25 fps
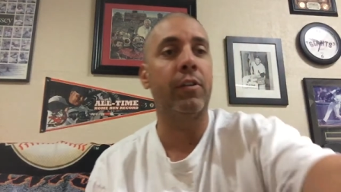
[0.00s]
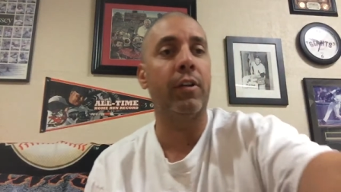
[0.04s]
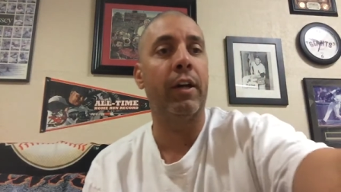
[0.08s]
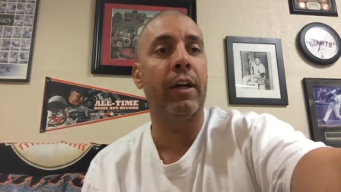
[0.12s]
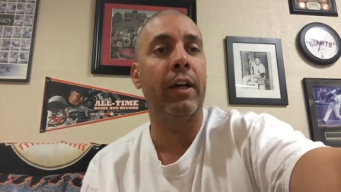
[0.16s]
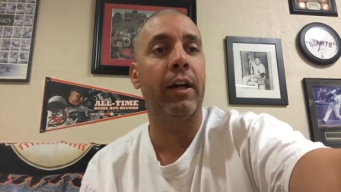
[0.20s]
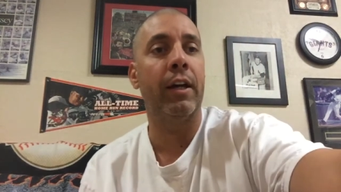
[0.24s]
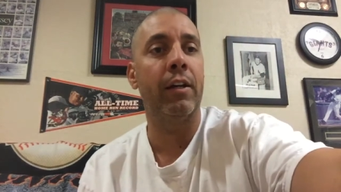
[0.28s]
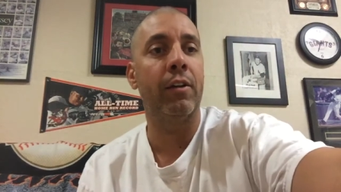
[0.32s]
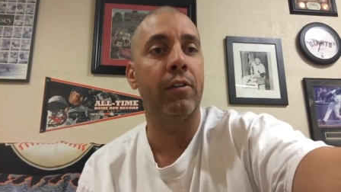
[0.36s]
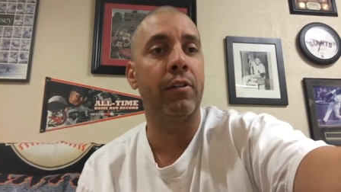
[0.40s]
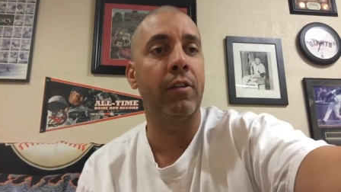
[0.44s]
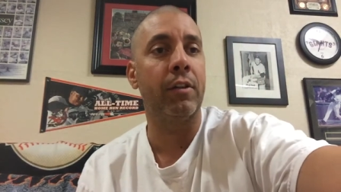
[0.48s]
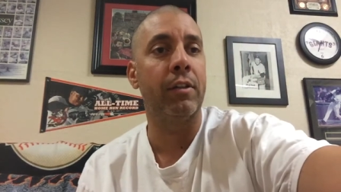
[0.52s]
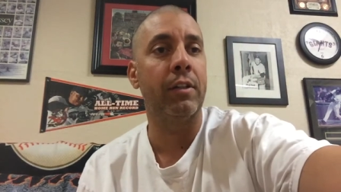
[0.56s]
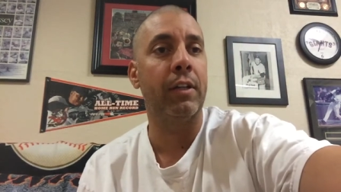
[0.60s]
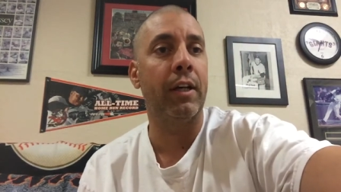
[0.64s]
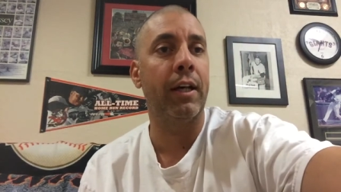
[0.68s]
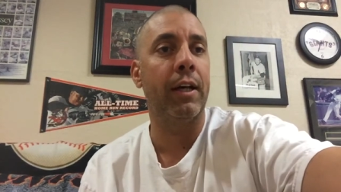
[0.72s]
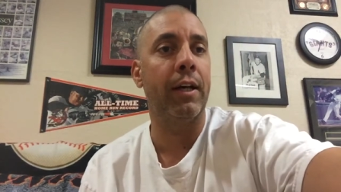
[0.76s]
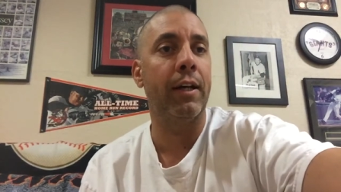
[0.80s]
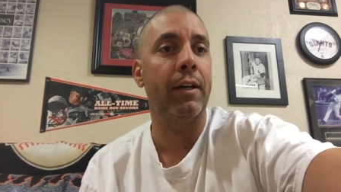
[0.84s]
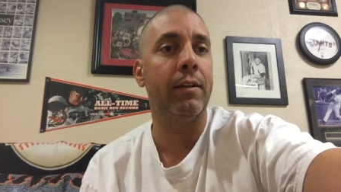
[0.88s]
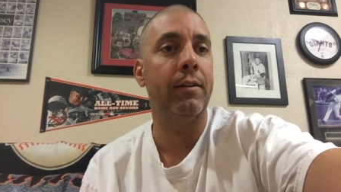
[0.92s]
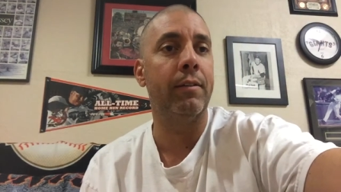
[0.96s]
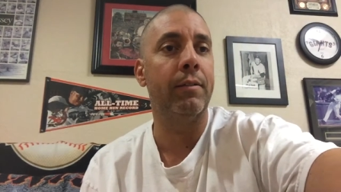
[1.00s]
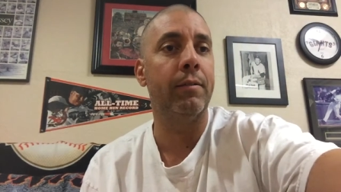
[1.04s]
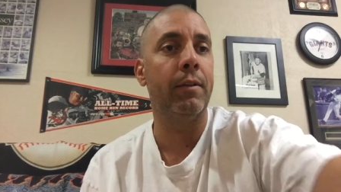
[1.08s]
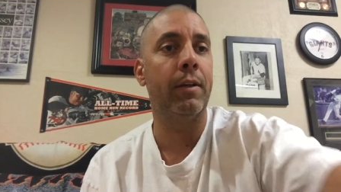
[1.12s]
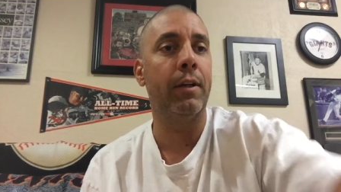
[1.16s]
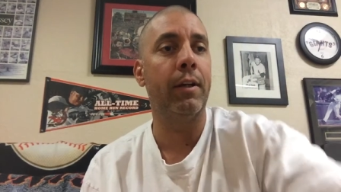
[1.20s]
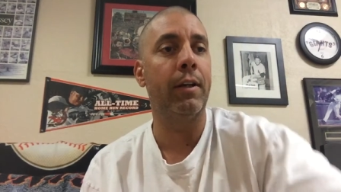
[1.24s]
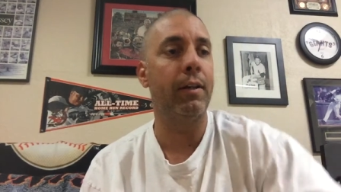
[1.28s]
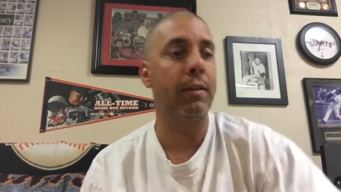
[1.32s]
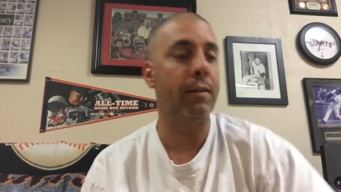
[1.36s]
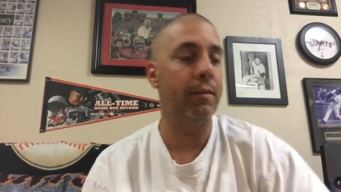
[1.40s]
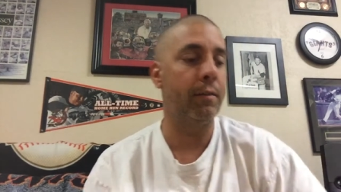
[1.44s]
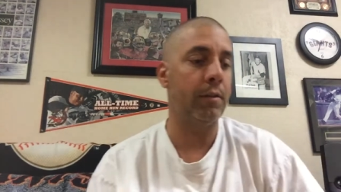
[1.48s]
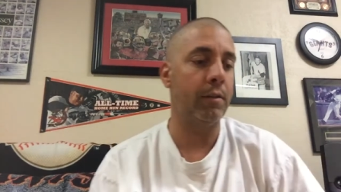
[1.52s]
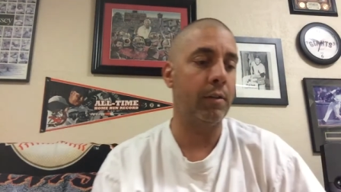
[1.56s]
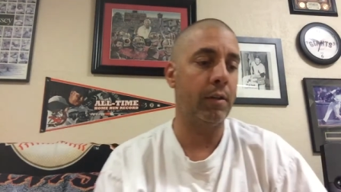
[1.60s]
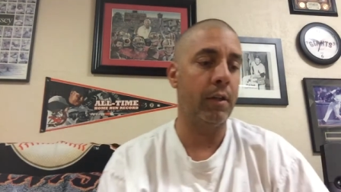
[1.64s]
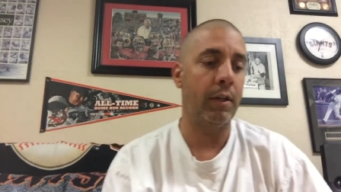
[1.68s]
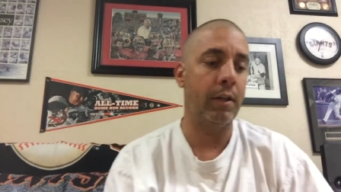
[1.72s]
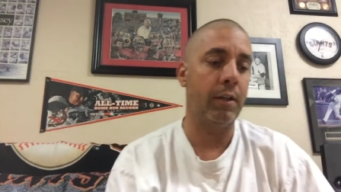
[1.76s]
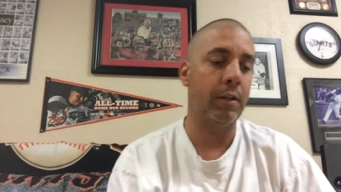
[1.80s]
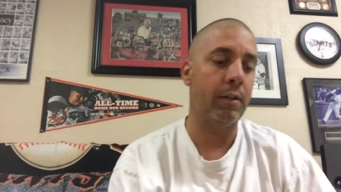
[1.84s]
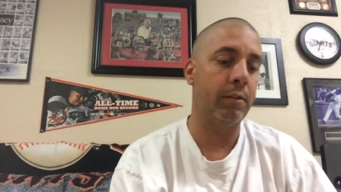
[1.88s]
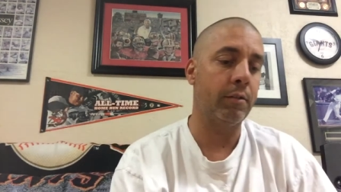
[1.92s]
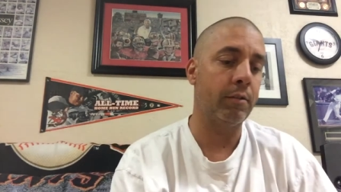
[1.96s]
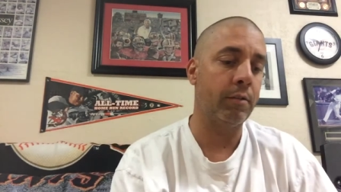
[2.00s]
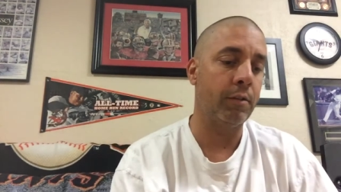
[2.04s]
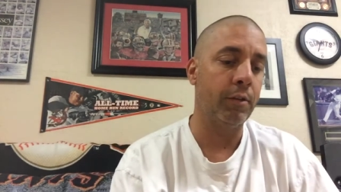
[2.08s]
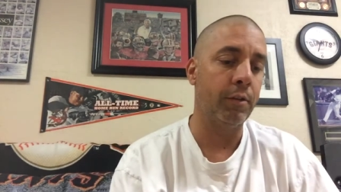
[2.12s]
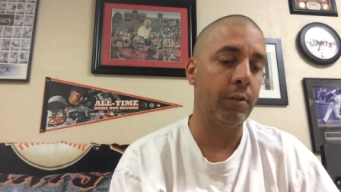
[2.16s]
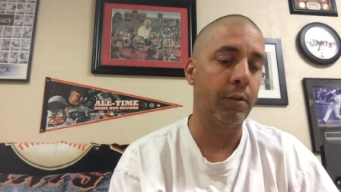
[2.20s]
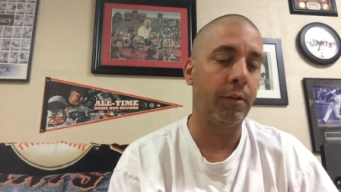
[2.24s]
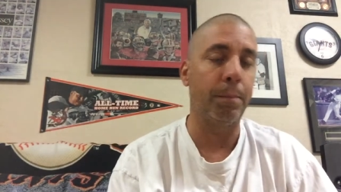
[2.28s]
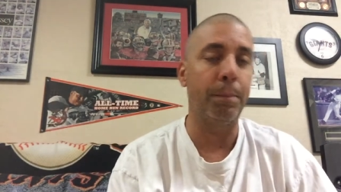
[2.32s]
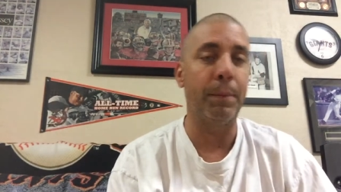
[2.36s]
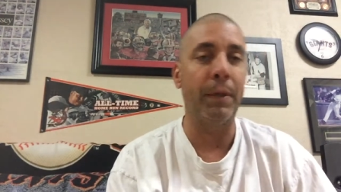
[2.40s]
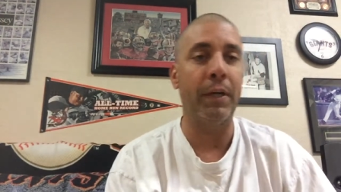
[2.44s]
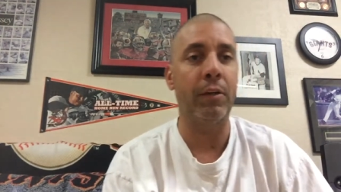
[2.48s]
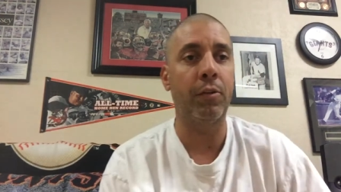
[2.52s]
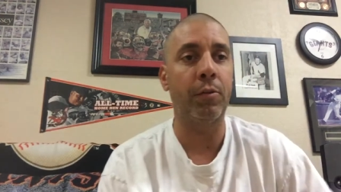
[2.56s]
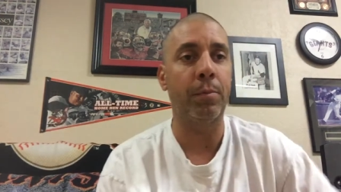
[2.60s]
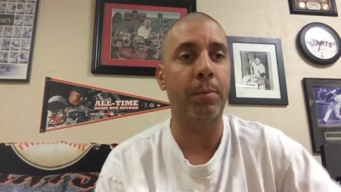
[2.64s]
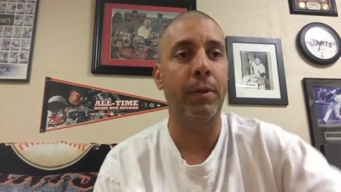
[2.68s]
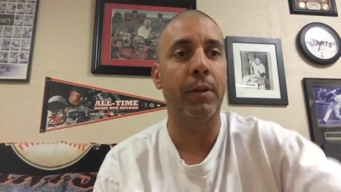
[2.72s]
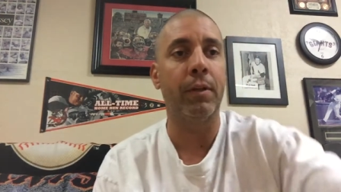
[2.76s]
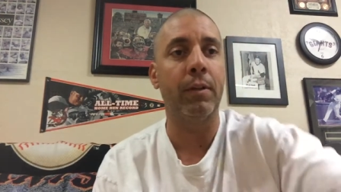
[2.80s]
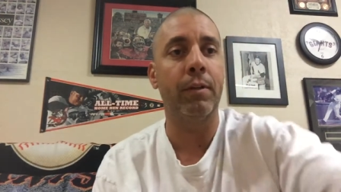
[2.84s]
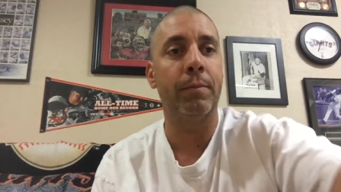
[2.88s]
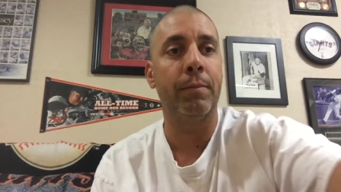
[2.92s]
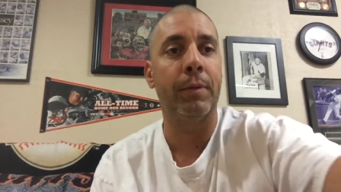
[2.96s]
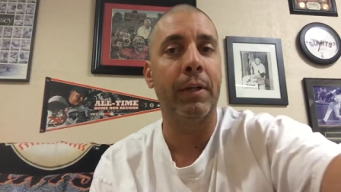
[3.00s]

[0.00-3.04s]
I had as a dad and and youth baseball.